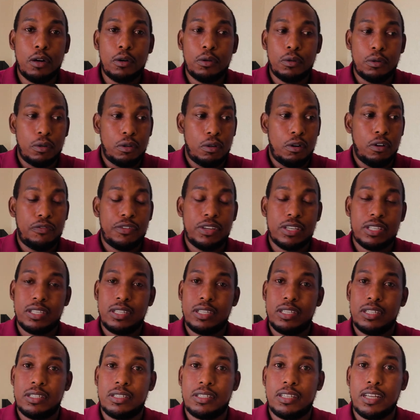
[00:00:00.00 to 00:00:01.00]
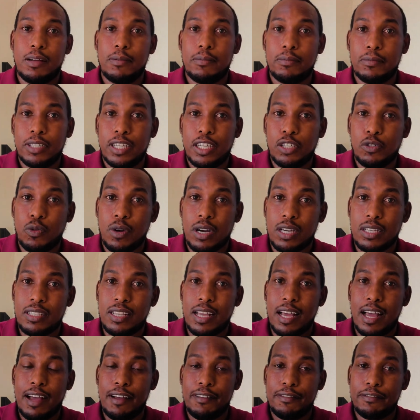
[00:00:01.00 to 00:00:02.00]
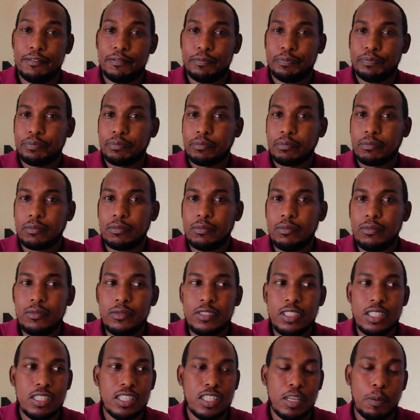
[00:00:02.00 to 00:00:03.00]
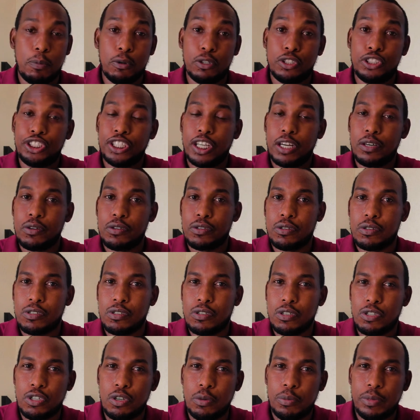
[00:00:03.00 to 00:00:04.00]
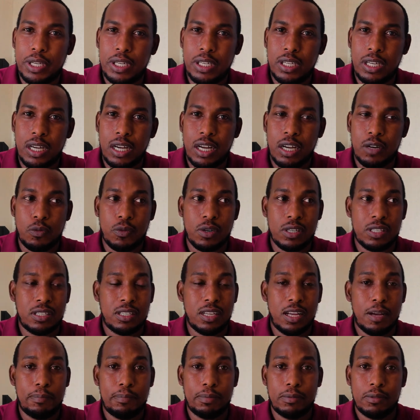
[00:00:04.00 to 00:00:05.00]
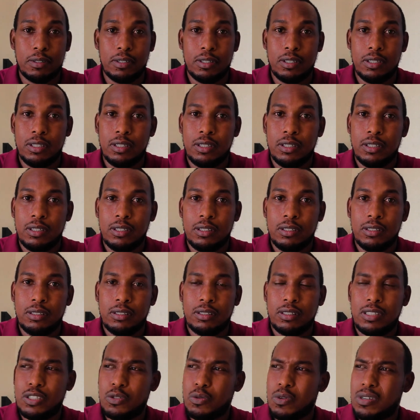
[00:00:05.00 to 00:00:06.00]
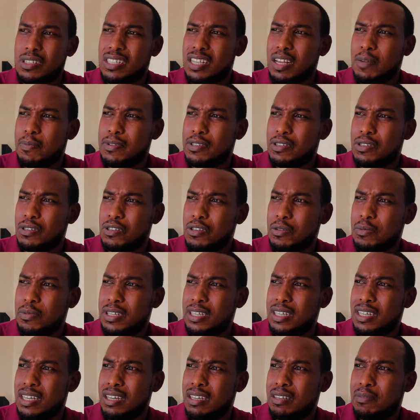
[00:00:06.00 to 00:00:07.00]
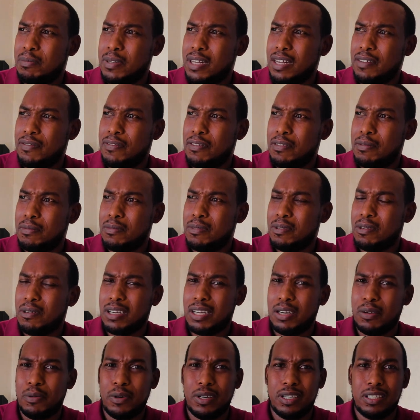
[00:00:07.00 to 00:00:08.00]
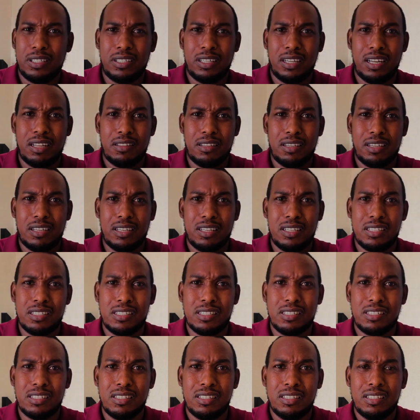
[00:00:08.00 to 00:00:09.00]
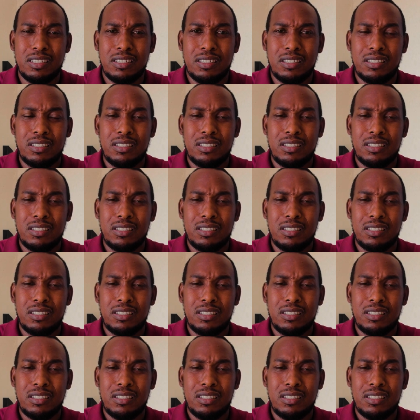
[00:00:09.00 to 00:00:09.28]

Now, obviously, some networks have support channels on social media and WhatsApp. Is WhatsApp a social media platform? Okay, well, I think it is.